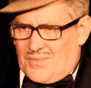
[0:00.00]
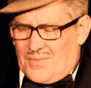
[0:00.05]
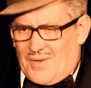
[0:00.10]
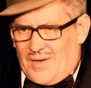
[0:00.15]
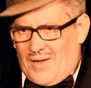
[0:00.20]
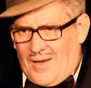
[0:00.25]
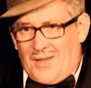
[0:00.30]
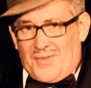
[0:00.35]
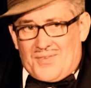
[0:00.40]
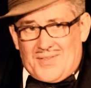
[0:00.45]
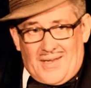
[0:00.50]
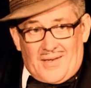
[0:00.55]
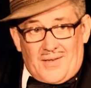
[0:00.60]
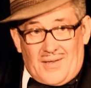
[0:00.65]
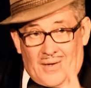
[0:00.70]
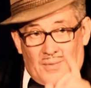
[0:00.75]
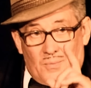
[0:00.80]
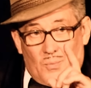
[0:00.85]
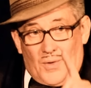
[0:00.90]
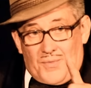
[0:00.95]
And I said,
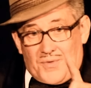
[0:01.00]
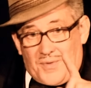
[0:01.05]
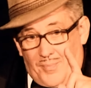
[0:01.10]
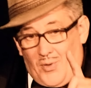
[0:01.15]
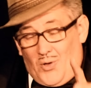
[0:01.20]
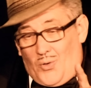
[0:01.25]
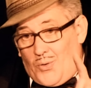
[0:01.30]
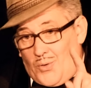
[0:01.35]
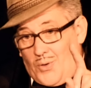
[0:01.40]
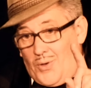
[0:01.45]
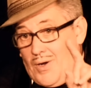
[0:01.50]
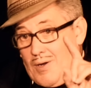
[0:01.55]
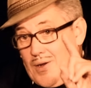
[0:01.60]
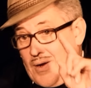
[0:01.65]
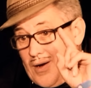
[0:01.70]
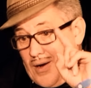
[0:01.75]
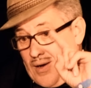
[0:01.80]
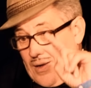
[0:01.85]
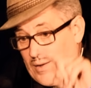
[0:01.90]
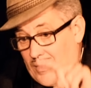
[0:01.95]
"And what's more,
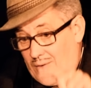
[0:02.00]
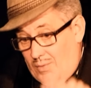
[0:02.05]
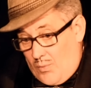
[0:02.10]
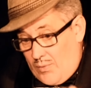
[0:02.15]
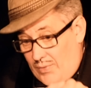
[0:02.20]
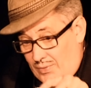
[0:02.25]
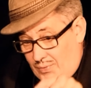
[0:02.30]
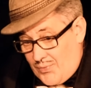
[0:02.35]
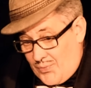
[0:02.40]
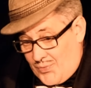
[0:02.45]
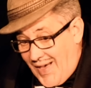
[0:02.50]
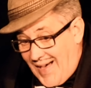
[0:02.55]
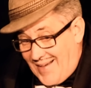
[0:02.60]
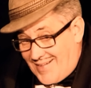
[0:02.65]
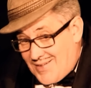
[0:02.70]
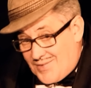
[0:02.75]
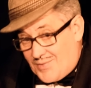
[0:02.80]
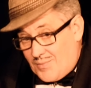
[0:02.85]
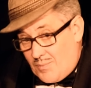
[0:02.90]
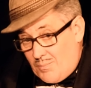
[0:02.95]
that
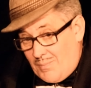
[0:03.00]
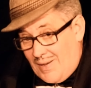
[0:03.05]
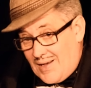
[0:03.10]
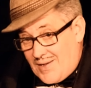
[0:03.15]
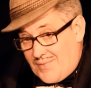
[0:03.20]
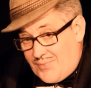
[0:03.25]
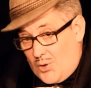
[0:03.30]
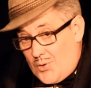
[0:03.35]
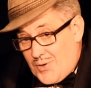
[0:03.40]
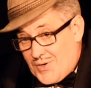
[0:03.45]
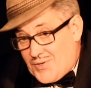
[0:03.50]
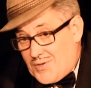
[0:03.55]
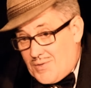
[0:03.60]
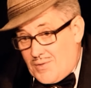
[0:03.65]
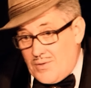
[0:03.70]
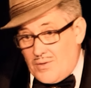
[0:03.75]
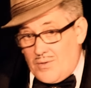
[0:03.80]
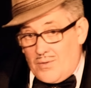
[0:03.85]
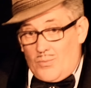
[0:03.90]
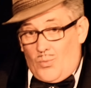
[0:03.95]
isn't my voice,
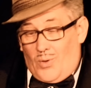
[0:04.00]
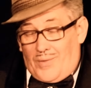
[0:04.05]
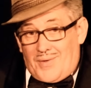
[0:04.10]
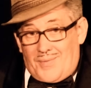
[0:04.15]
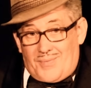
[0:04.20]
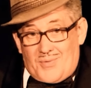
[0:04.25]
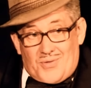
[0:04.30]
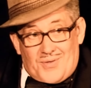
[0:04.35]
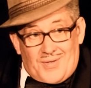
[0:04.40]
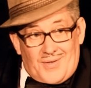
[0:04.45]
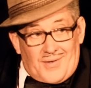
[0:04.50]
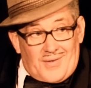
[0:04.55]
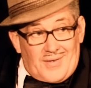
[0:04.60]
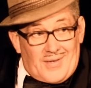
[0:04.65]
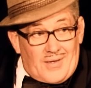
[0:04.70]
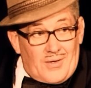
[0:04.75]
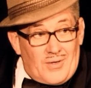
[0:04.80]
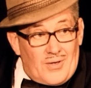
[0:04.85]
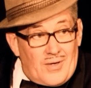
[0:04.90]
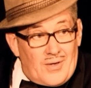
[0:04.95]
what you just heard
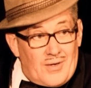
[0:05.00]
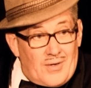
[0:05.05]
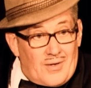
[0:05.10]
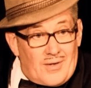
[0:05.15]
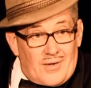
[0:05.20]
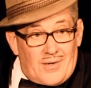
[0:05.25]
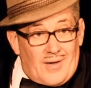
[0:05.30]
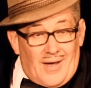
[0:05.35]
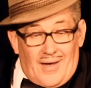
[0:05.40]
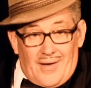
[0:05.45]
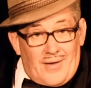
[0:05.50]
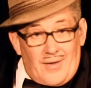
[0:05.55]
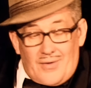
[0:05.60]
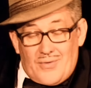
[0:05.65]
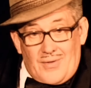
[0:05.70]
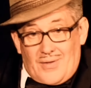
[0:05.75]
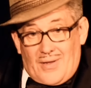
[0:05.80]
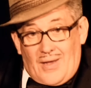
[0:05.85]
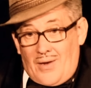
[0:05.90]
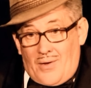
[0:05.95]
there.
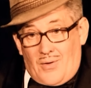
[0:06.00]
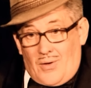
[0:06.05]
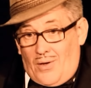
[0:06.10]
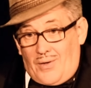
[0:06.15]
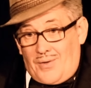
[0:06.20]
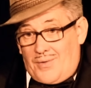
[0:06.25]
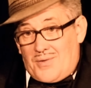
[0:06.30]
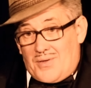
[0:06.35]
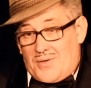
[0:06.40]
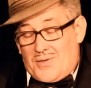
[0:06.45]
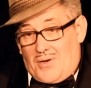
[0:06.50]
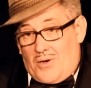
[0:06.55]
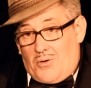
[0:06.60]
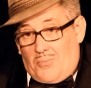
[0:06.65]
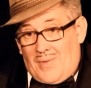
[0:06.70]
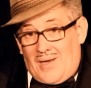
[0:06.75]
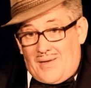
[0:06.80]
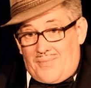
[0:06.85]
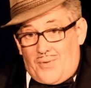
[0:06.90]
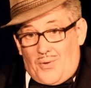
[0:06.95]
And not only is it not
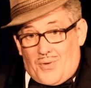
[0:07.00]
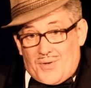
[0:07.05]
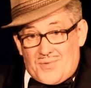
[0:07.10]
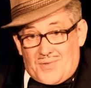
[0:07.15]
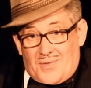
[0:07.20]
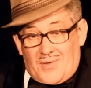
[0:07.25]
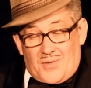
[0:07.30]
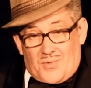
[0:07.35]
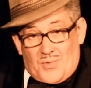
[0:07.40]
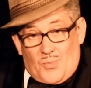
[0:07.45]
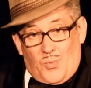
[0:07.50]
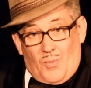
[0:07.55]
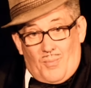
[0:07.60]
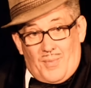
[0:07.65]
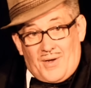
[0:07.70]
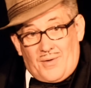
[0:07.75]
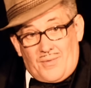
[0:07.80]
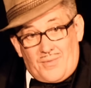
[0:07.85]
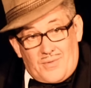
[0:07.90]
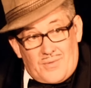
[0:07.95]
my voice, it's a
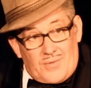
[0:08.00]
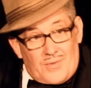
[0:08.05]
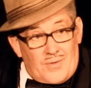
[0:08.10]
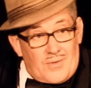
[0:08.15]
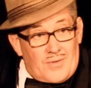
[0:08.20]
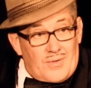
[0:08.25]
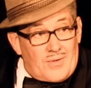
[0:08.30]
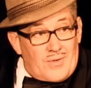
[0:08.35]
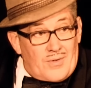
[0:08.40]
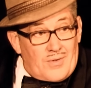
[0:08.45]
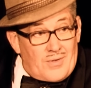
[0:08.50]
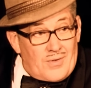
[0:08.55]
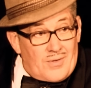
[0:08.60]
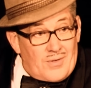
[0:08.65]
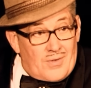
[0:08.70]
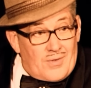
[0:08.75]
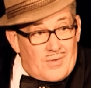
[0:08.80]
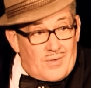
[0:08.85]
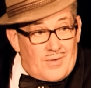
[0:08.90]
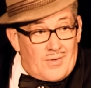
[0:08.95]
woman."
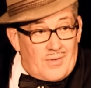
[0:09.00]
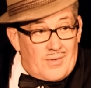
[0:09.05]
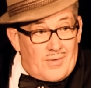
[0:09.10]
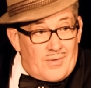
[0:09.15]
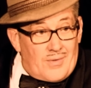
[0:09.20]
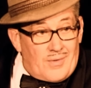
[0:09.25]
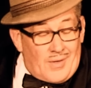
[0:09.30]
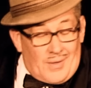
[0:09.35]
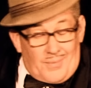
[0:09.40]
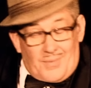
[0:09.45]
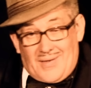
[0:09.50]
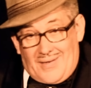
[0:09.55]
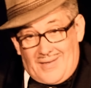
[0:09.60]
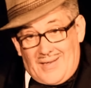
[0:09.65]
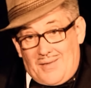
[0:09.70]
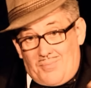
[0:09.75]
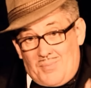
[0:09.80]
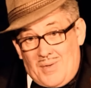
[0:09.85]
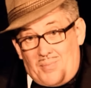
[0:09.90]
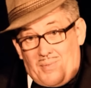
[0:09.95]
Otherwise, they'd
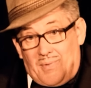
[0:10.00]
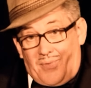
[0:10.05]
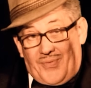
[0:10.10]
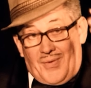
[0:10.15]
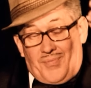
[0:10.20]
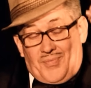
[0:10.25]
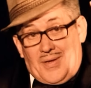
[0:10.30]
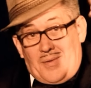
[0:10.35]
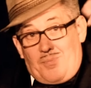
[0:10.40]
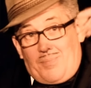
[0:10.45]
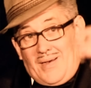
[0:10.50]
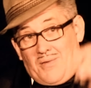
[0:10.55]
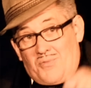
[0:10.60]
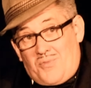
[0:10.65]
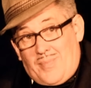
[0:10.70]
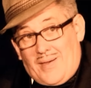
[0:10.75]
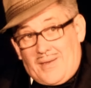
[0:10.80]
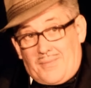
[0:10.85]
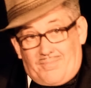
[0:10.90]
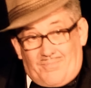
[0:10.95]
give me £15
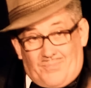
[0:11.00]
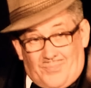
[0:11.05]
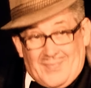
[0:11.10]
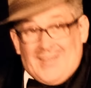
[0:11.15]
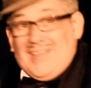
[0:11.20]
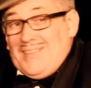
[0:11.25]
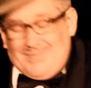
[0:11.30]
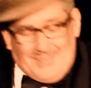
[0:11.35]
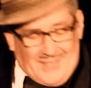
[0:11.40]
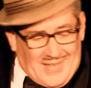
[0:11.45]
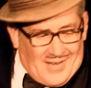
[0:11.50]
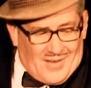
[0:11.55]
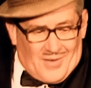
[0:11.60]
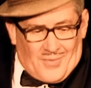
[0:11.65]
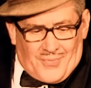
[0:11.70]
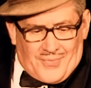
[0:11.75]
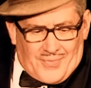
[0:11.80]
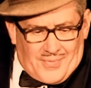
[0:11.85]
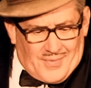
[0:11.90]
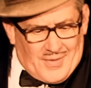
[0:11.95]
back. Get
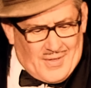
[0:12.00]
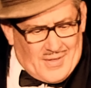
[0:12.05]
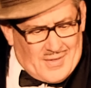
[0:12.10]
off.